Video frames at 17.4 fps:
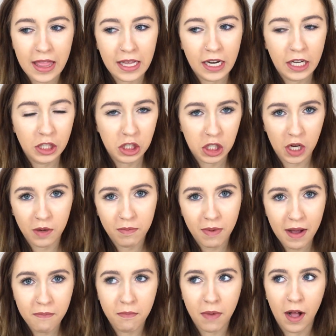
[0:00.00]
And then I showed
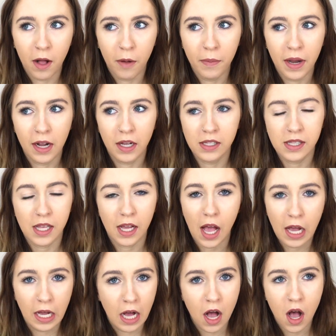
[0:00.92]
my mum and I was
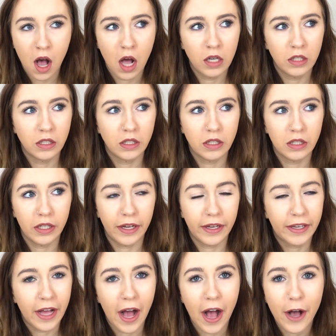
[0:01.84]
like, I
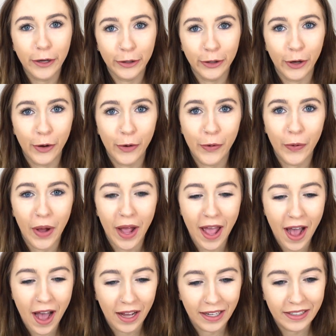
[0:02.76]
can't go
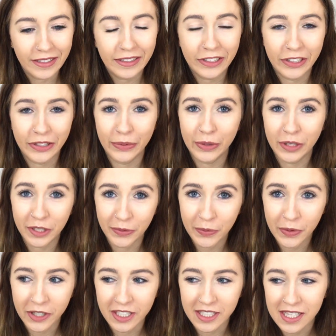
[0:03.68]
out. I didn't know what
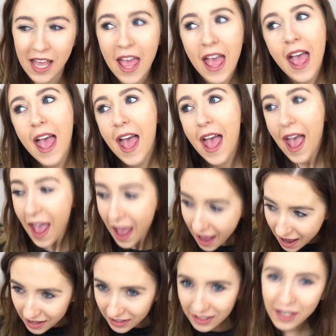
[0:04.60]
it was.
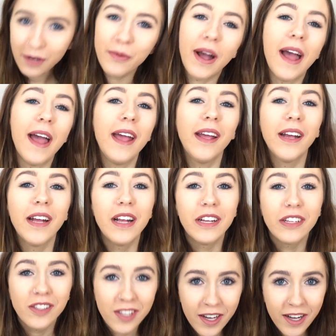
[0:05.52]
Anyway,
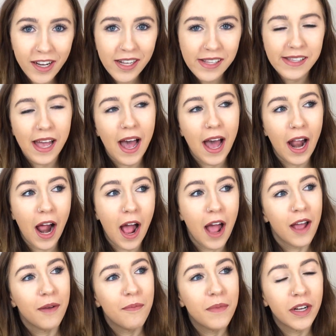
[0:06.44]
turns out
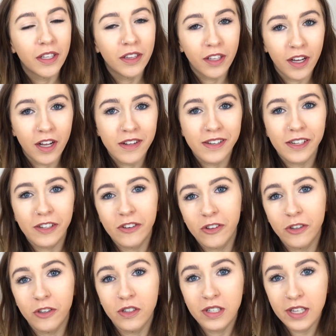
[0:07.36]
I'm allergic
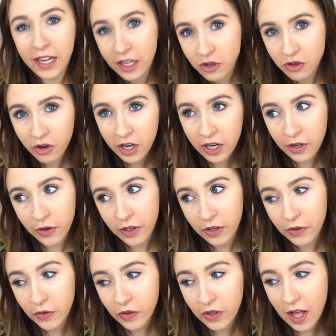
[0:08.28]
to tea tree
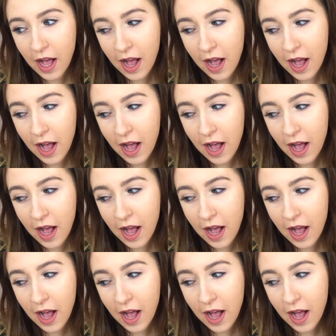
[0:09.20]
oil.